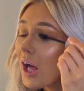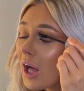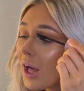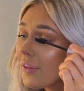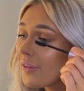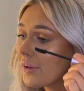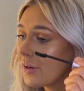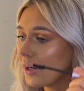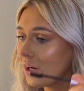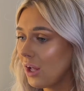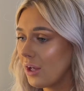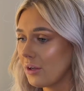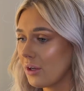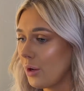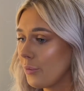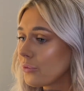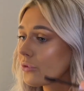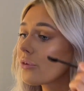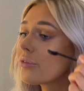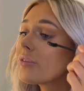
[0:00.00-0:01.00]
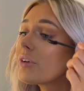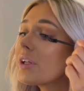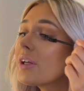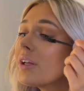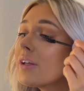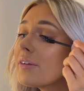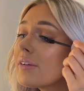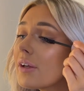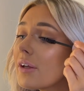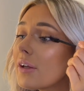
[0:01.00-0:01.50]
and then it like comes off really
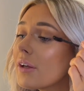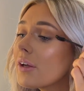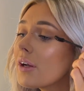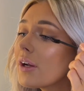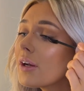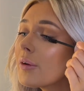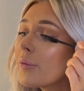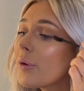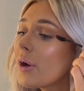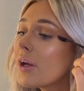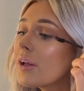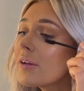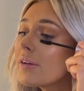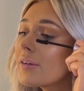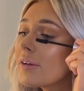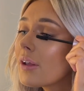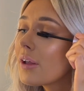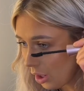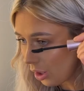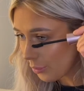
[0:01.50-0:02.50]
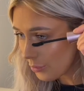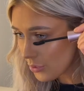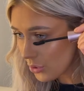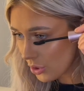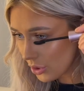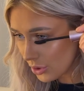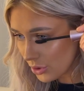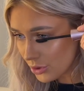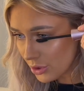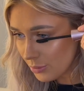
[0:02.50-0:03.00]
easy anyways. I'm not
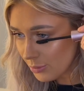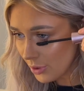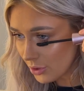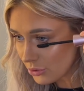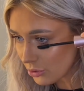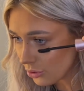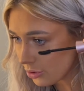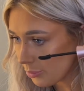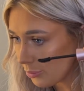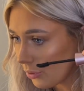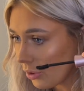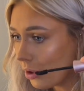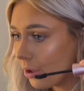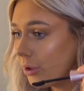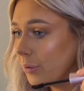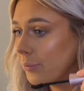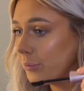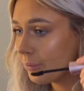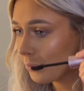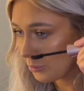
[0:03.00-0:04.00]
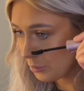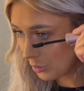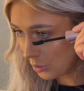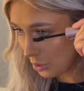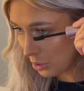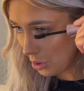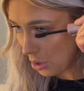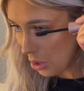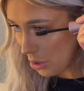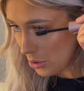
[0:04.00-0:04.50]
gonna do much on the bottom
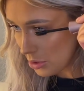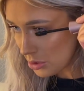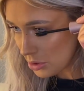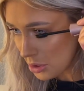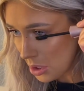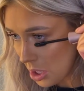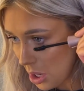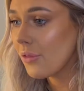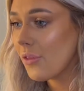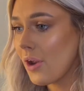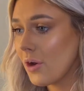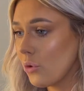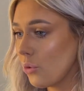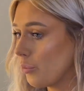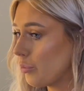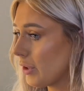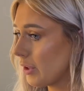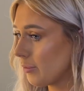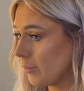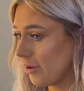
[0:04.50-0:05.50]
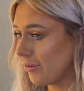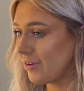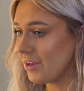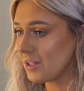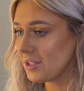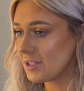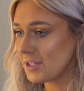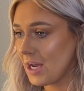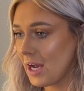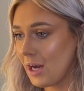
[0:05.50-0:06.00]
because then it will bring my face
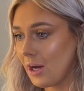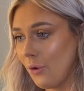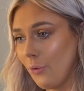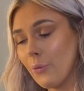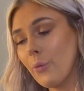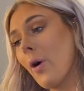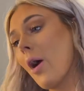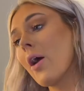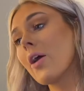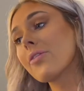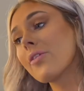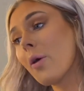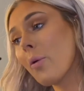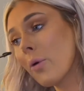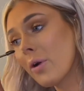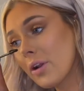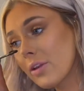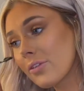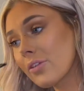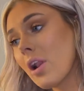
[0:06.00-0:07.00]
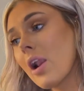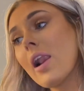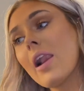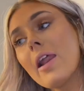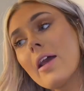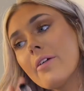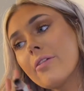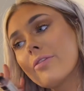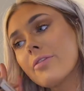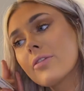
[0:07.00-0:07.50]
down, whereas I want it to
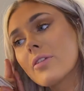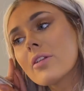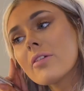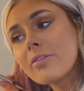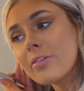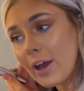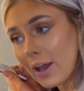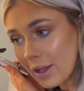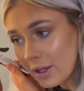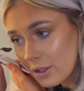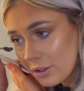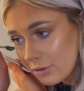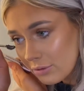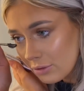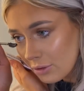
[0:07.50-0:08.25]
lift the face.